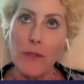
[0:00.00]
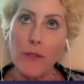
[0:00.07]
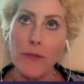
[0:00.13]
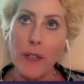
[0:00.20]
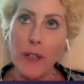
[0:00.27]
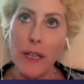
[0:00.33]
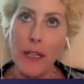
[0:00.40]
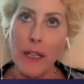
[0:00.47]
sort
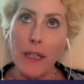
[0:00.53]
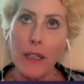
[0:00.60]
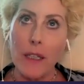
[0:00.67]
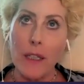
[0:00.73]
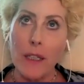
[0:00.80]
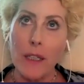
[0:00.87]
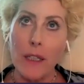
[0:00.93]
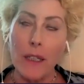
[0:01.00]
of
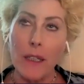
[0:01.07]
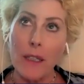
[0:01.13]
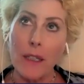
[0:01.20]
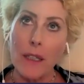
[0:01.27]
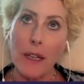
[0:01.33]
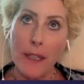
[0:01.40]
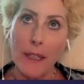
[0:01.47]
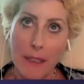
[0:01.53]
like,
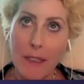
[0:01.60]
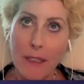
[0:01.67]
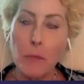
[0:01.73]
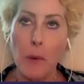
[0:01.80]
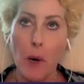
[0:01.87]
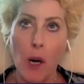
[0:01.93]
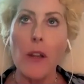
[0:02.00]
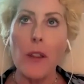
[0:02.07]
I guess
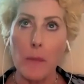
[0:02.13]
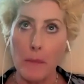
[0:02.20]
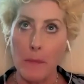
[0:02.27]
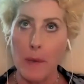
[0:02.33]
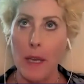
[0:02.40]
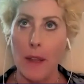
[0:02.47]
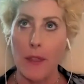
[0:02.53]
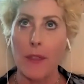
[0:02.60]
it's part of the
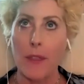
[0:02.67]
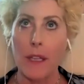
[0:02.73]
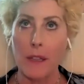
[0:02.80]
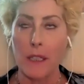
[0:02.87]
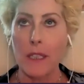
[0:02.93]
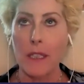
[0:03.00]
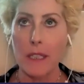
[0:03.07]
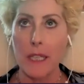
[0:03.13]
myth,
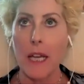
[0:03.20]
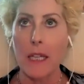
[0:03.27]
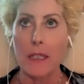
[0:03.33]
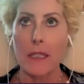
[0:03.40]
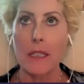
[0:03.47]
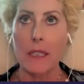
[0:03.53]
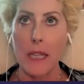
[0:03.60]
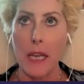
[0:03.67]
in the
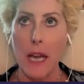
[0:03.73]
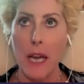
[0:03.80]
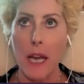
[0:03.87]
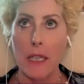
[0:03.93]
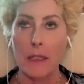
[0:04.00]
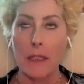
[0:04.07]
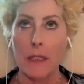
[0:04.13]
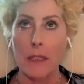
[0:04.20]
sense
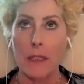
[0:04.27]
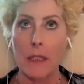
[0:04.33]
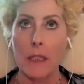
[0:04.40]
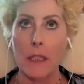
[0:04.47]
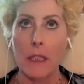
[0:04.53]
that